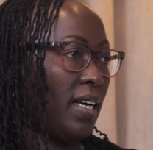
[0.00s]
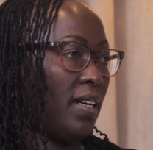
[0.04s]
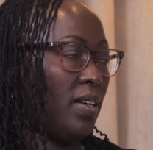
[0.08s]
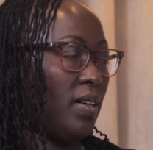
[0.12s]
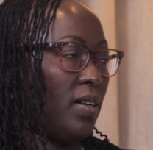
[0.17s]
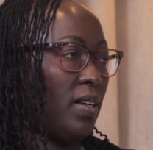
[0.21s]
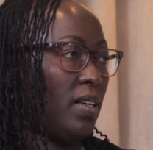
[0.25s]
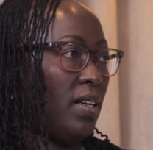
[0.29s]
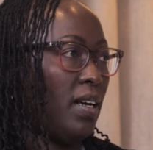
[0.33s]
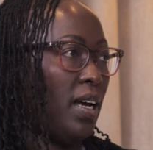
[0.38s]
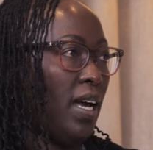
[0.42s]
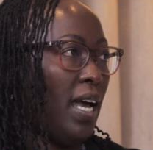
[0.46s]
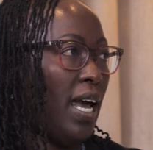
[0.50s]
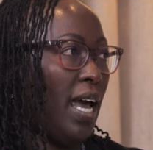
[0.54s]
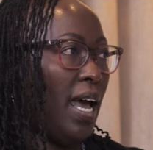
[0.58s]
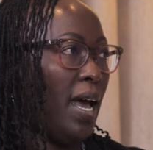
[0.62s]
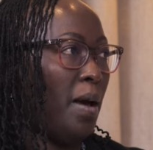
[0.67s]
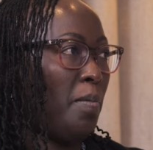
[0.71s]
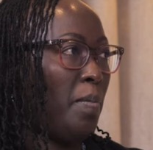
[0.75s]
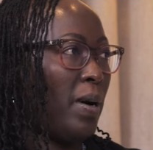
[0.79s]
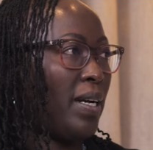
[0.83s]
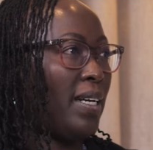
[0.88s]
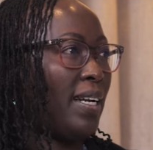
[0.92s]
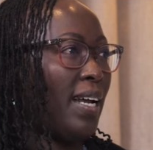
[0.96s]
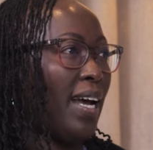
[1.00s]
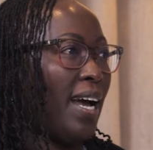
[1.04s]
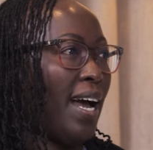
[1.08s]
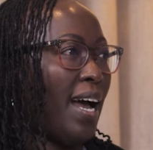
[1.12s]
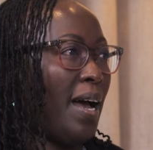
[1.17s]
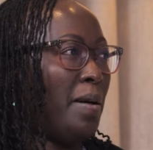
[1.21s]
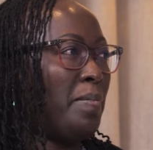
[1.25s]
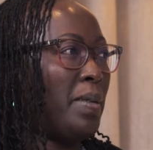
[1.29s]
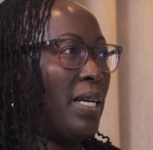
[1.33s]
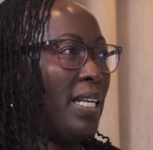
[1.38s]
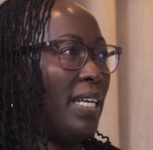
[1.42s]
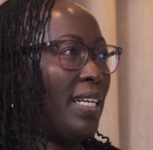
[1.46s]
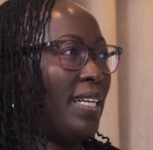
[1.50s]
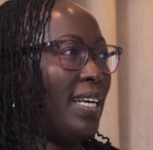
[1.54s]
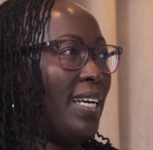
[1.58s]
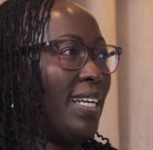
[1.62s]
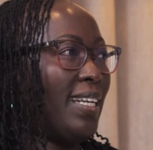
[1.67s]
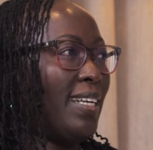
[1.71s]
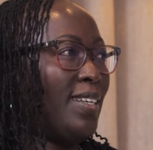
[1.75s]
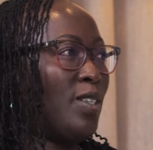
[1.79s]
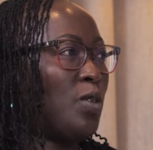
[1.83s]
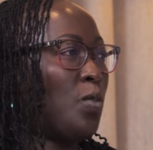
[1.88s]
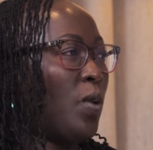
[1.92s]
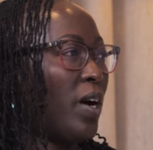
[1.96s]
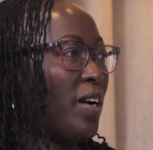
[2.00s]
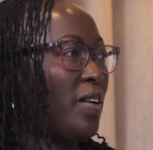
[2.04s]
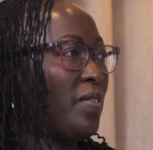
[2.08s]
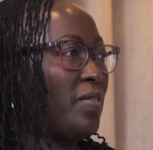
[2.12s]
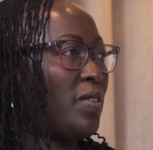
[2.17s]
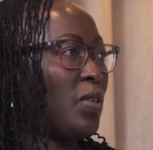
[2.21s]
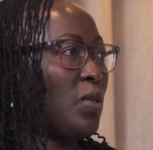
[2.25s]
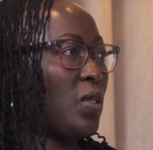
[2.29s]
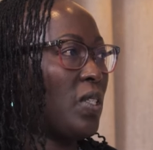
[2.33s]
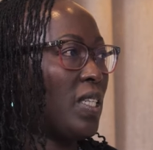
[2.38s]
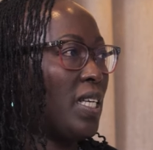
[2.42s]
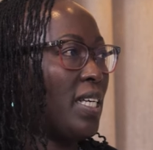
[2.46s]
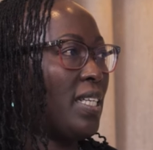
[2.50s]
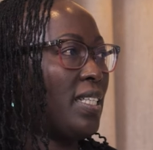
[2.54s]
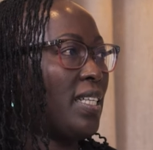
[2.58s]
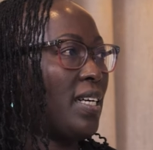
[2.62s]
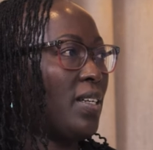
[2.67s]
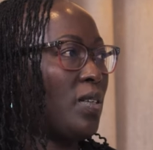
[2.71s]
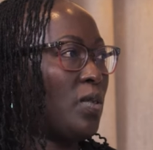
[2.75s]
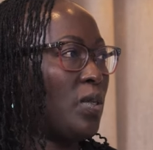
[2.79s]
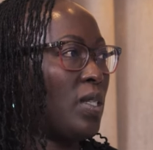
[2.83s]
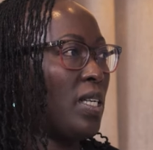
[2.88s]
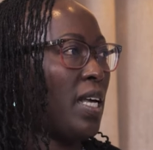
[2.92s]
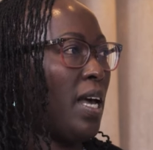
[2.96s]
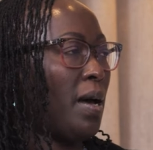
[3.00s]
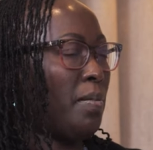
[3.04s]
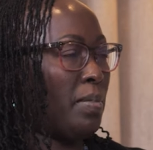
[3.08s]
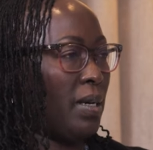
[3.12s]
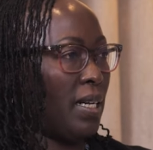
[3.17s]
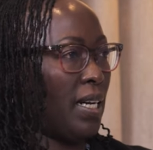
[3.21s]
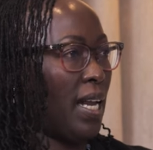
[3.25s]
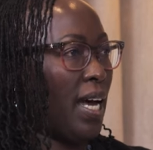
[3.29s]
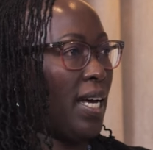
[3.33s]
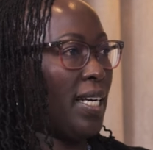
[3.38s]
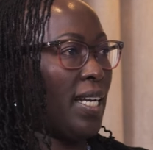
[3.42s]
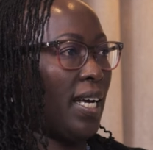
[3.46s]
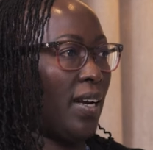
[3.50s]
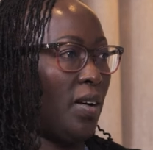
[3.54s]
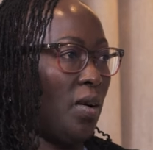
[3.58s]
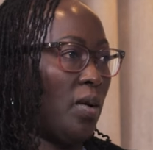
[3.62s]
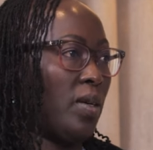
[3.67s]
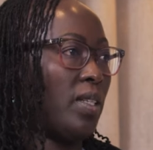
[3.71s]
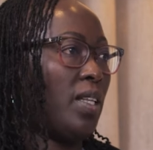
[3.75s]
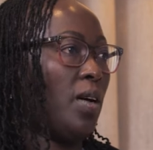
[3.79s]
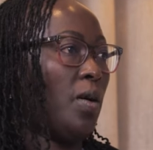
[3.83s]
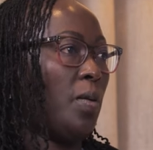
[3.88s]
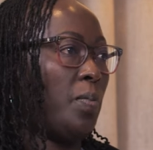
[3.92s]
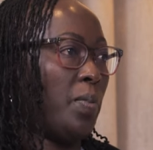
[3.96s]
And but I mean, it is one of those things that you say, I'm glad I got the